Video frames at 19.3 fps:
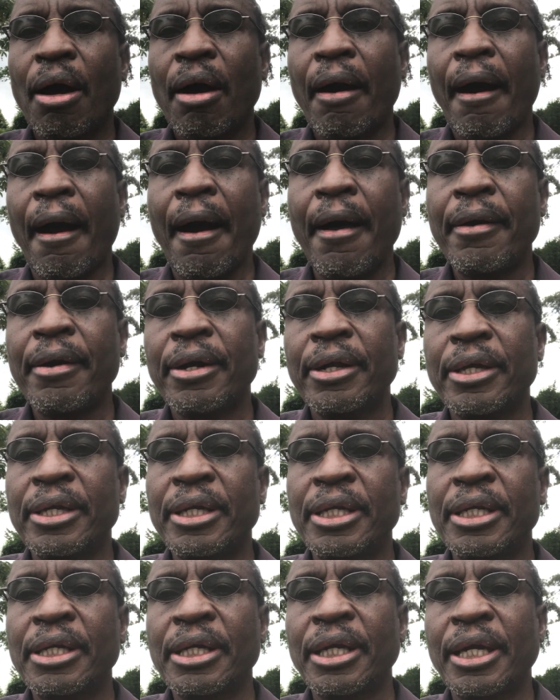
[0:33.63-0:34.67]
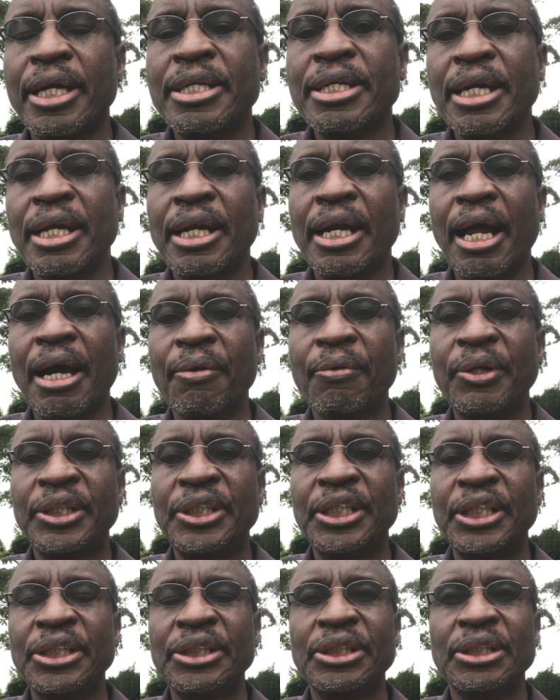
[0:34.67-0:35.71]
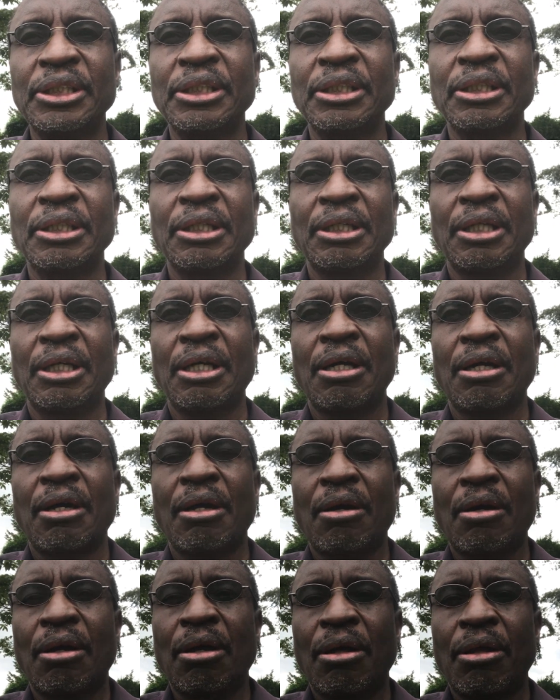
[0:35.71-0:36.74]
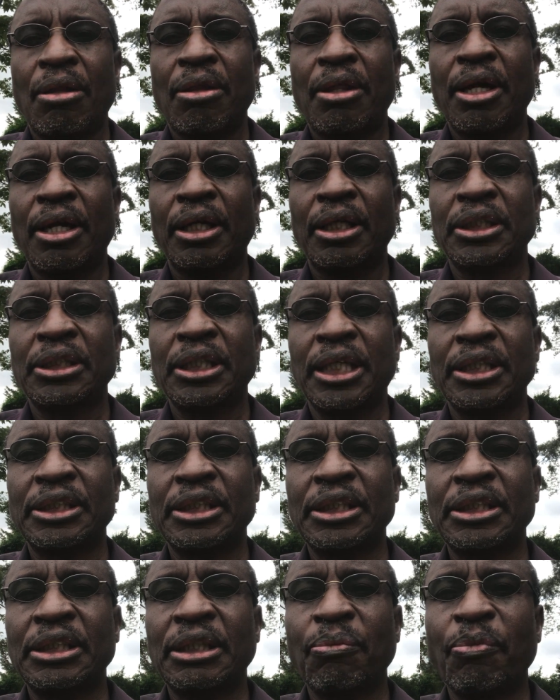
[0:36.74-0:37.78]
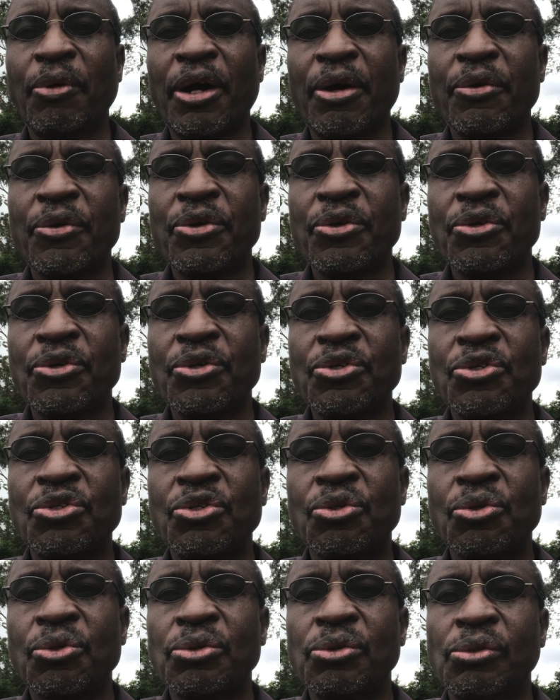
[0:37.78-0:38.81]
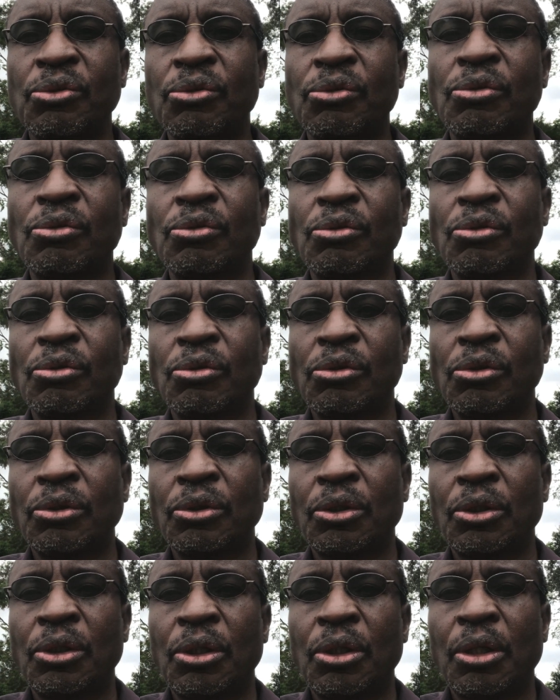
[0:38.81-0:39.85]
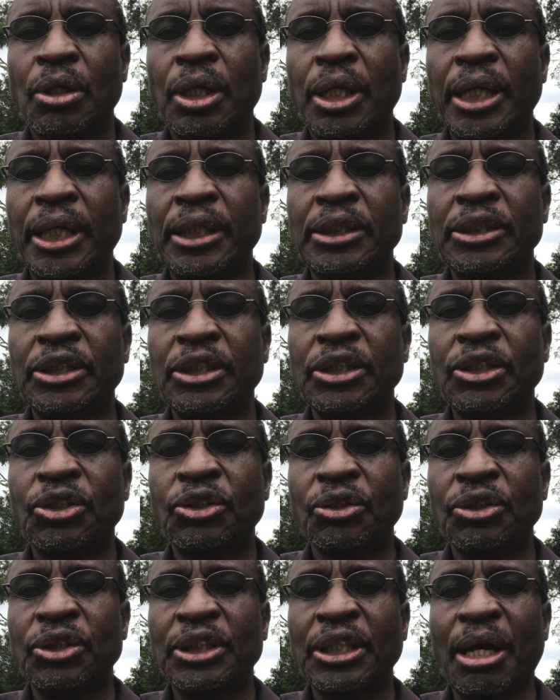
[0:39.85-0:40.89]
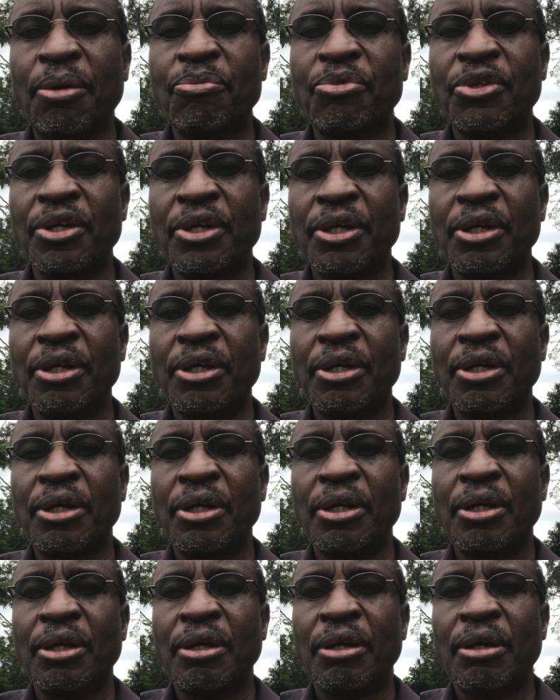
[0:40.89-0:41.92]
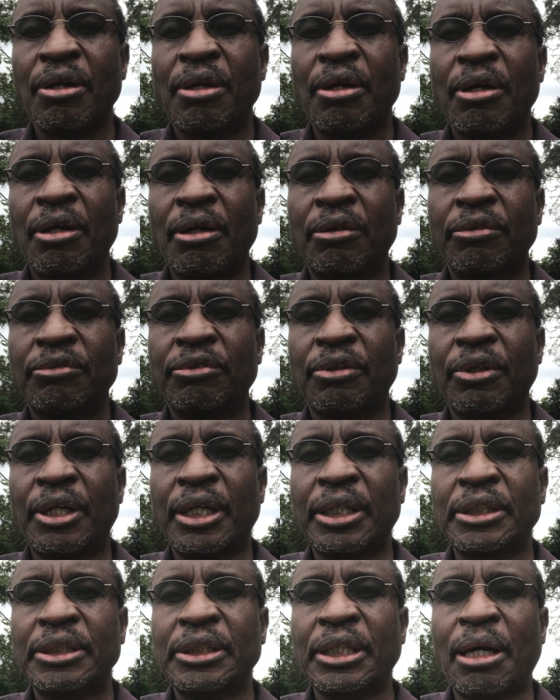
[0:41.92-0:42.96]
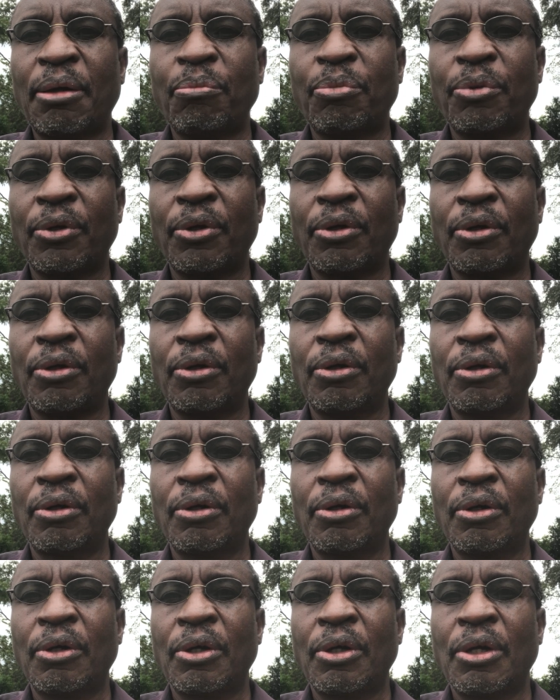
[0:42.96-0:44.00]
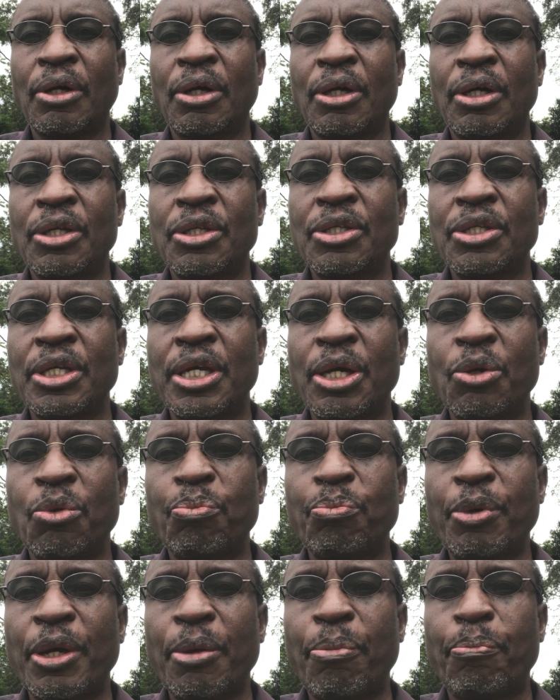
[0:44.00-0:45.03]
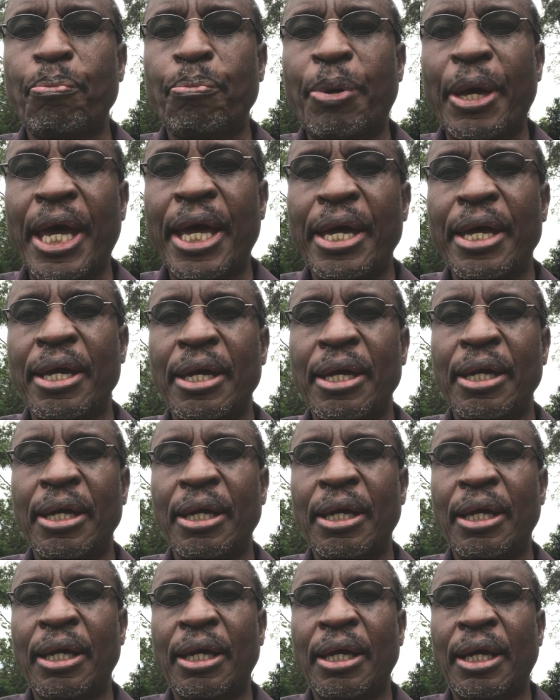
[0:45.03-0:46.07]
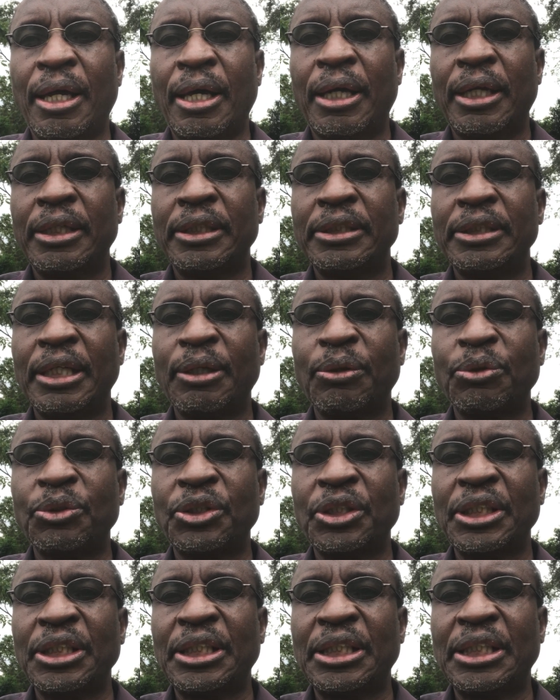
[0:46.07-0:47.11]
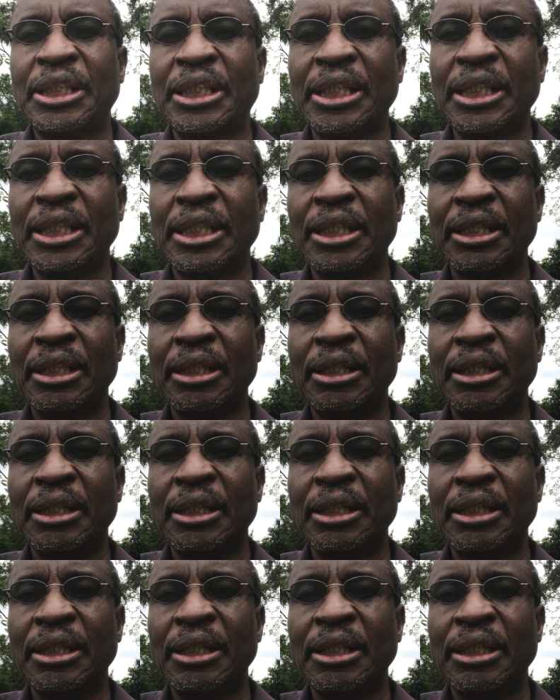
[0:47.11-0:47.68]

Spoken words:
And in Kenyan languages, there is a system where you used to insist on something. For example, nyeupe pe, nyeusi ti.